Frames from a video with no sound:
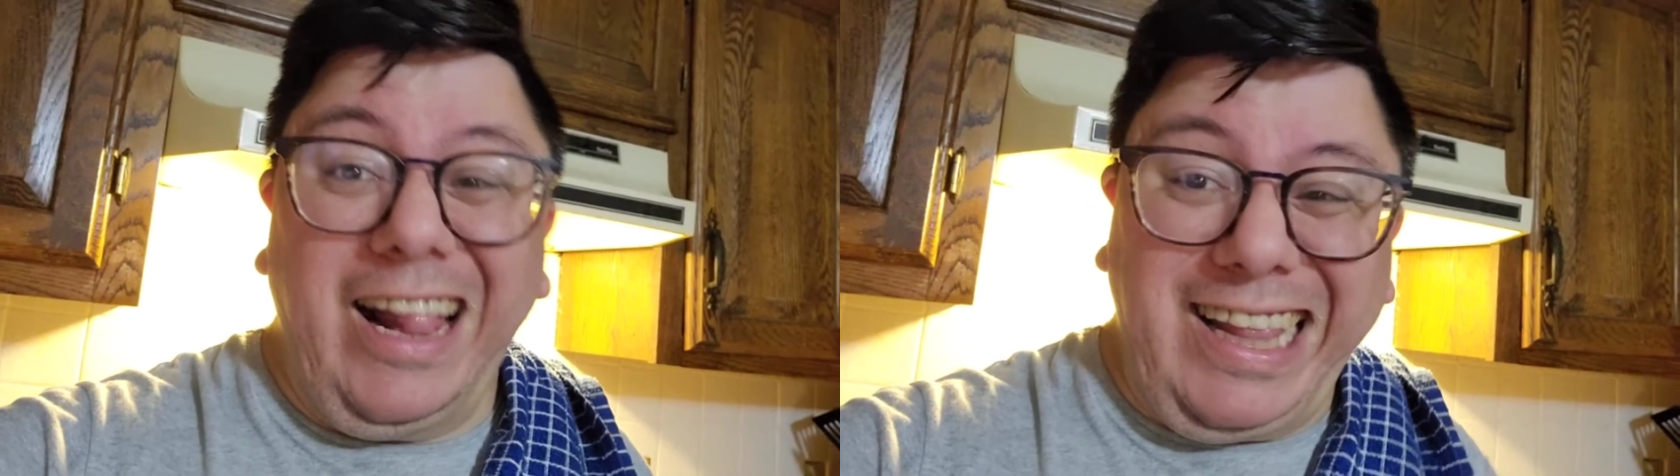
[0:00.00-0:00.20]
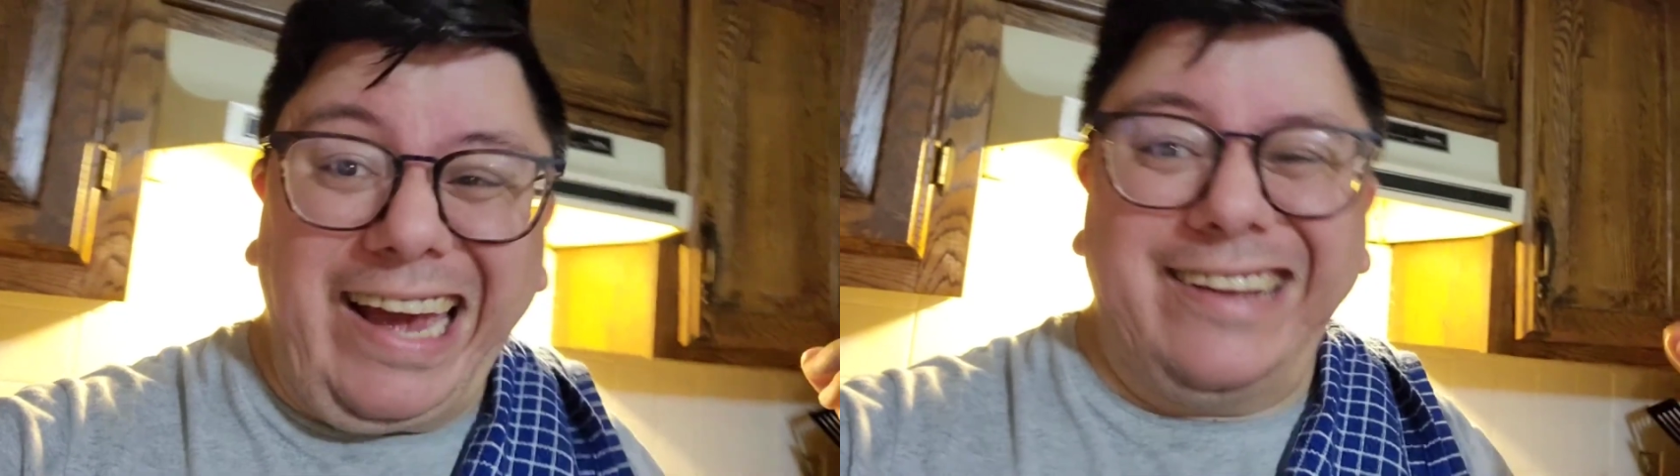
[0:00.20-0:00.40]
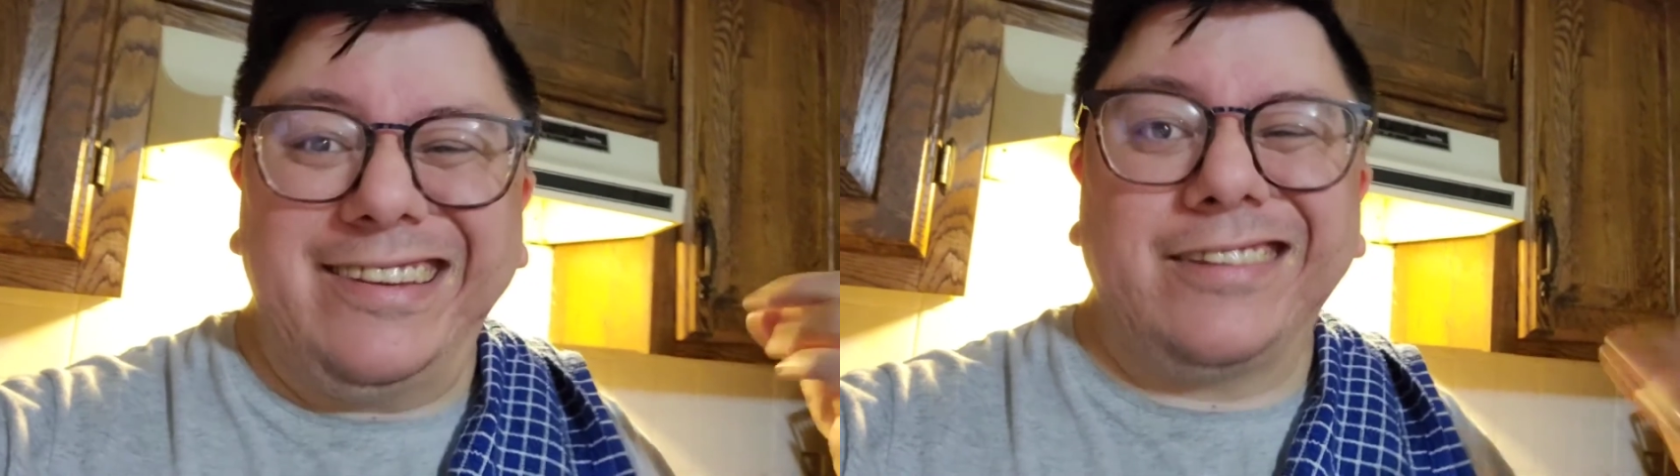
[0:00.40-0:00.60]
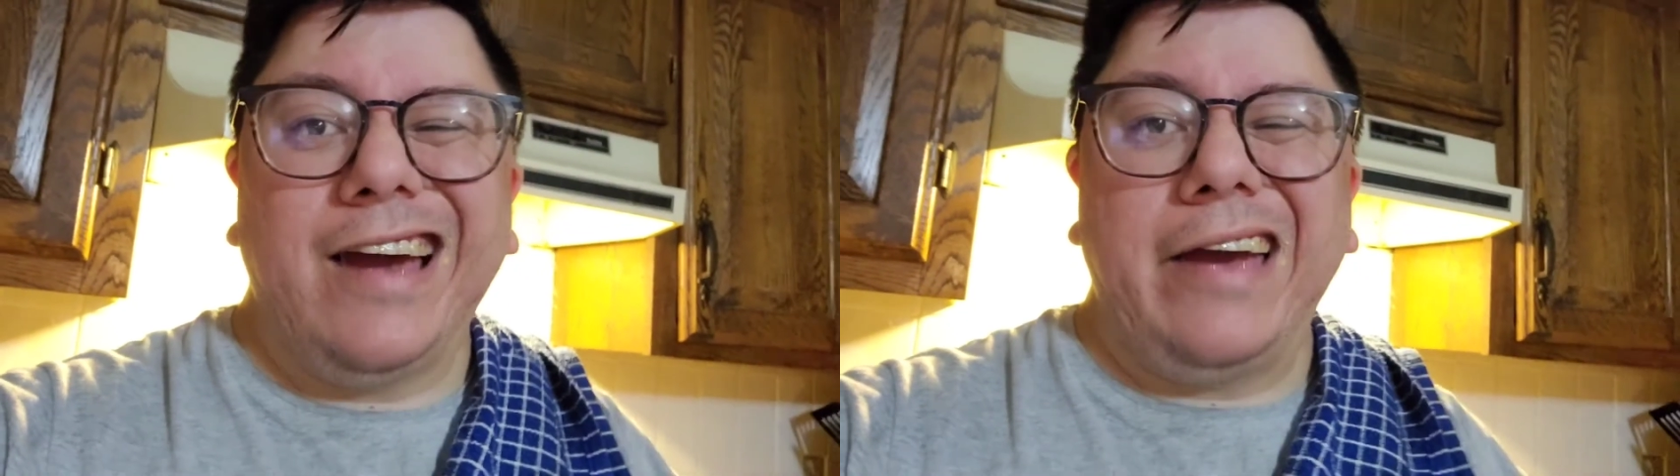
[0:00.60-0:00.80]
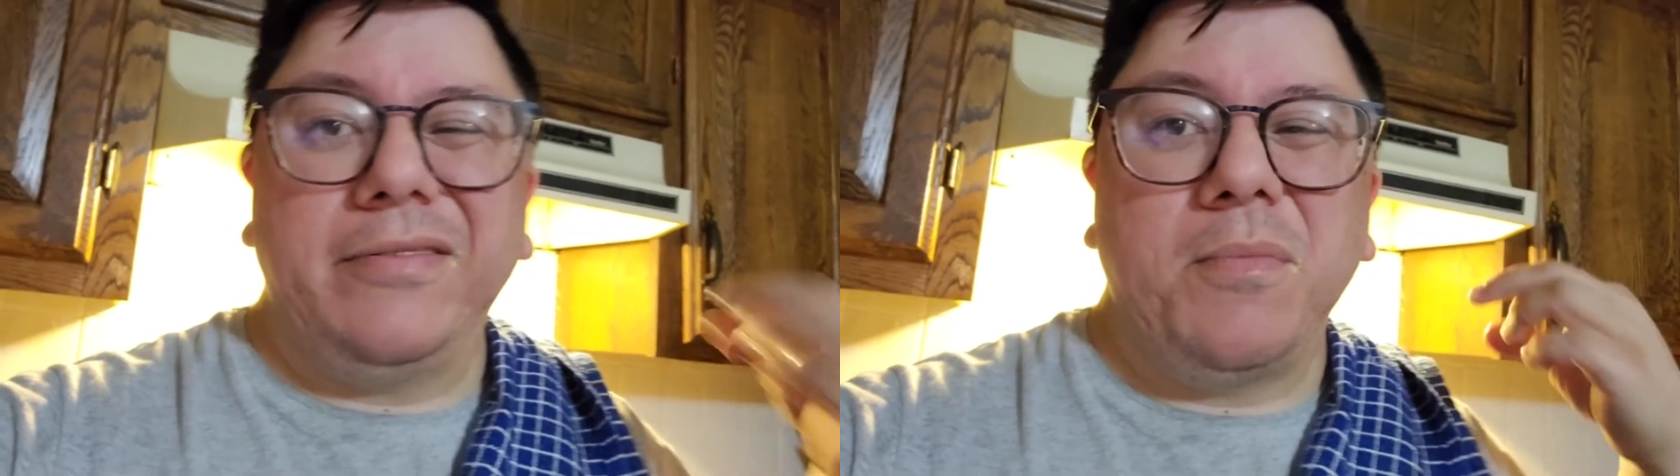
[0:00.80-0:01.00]
Like and
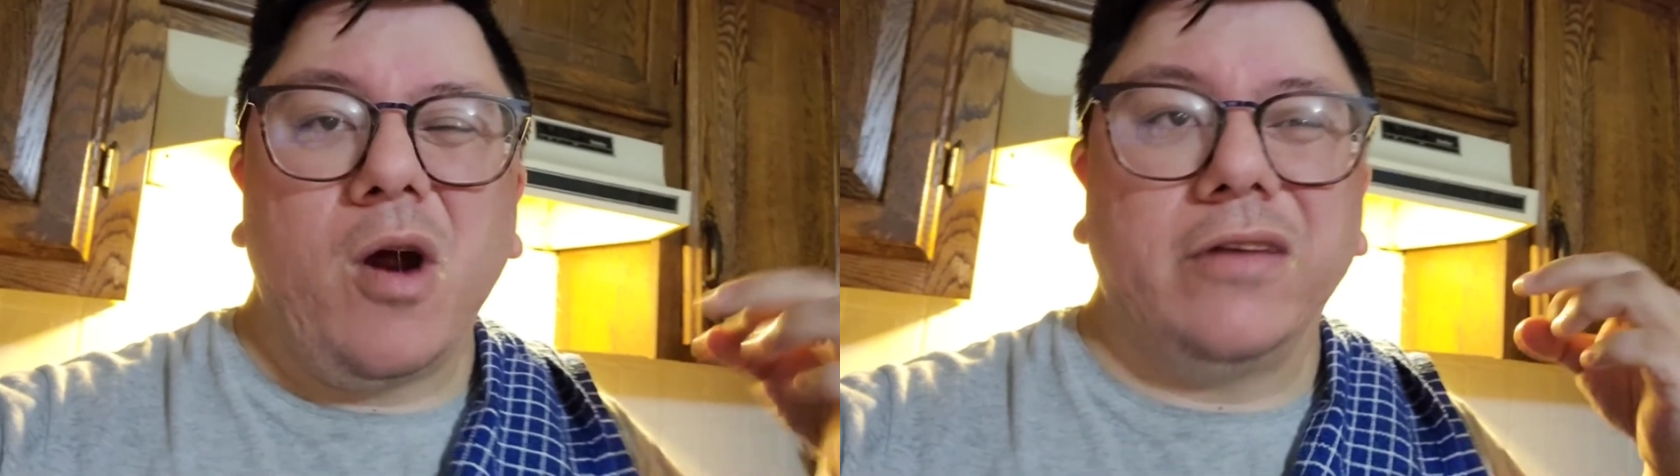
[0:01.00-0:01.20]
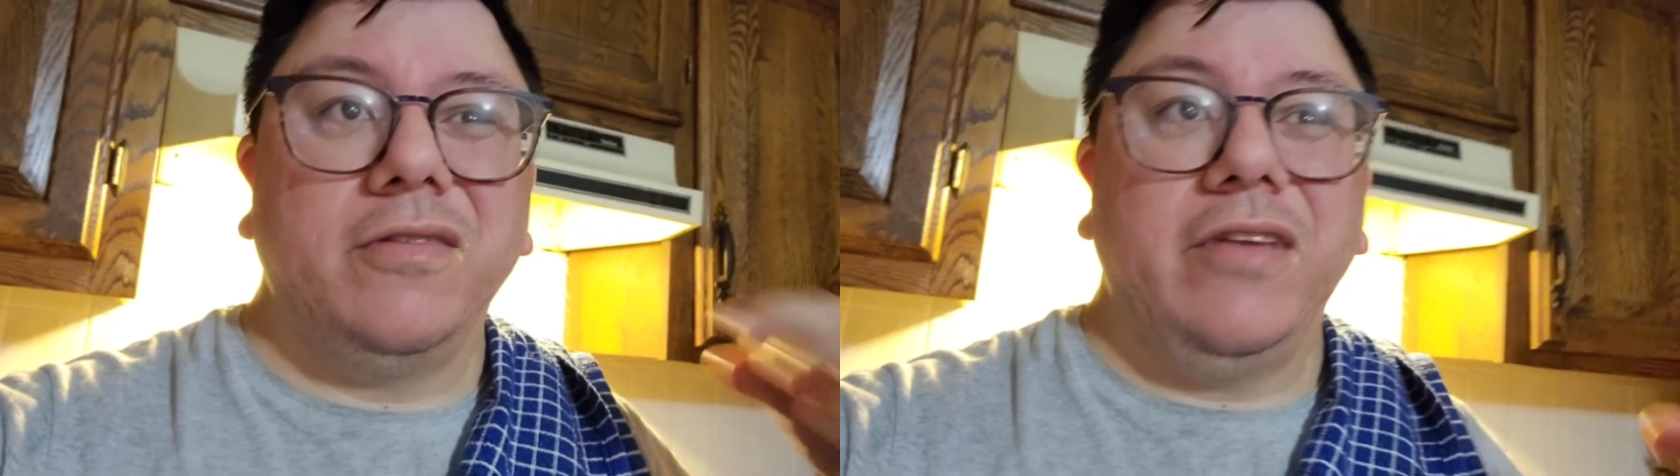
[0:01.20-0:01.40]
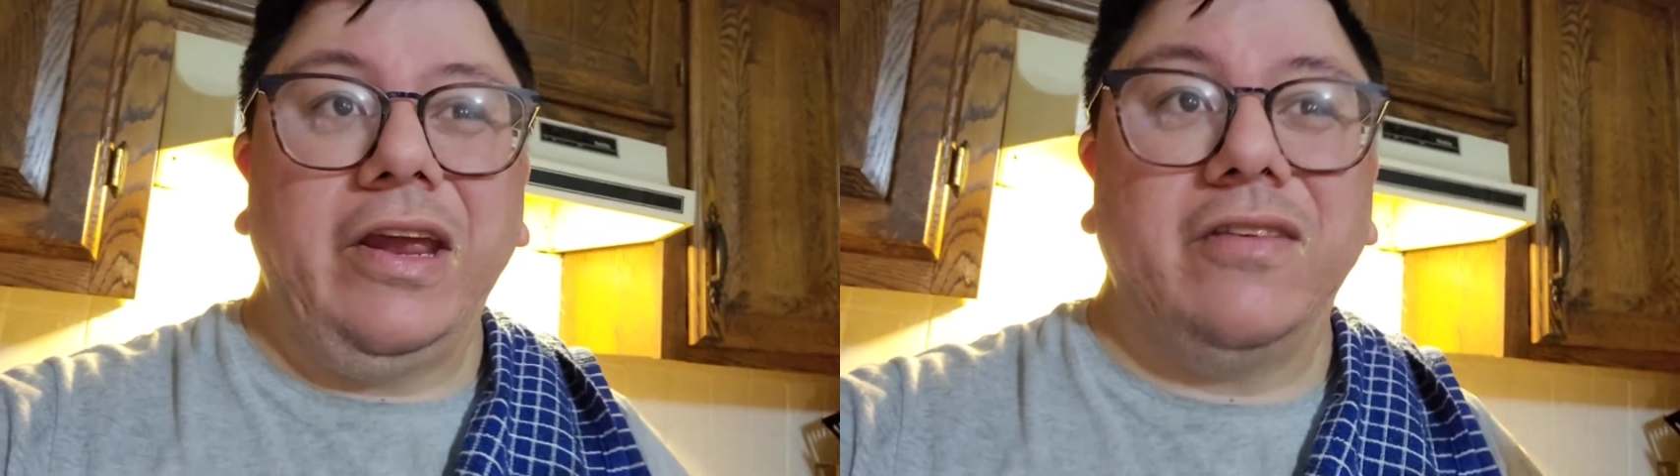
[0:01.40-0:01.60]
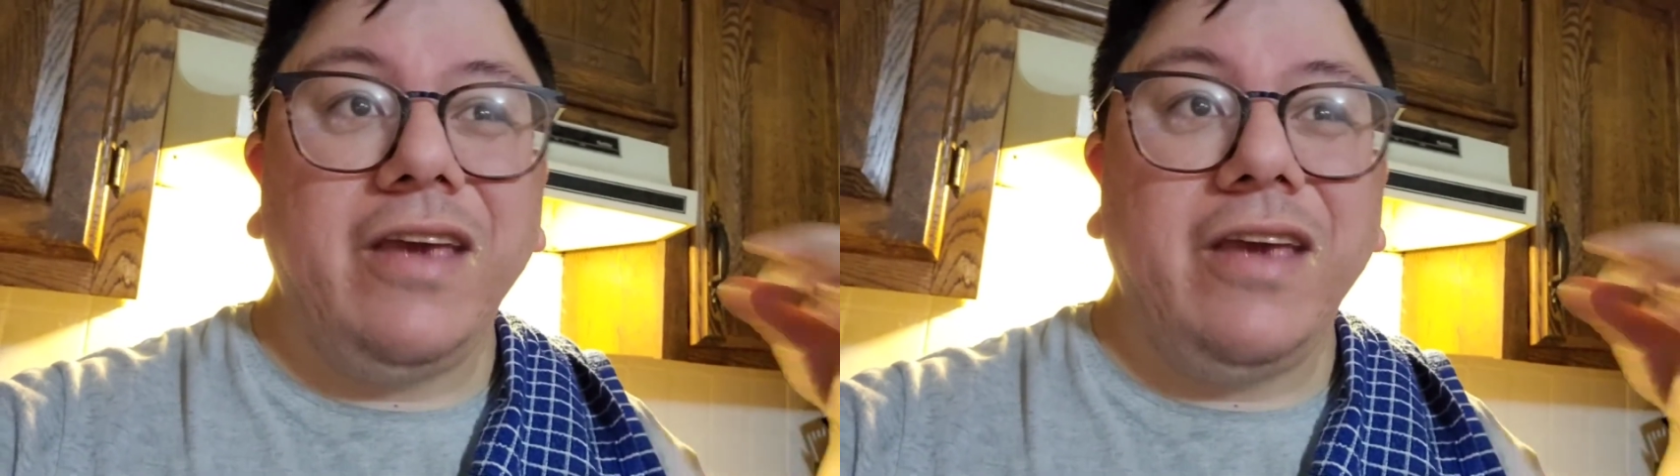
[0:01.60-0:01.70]
subscribe for more awesome videos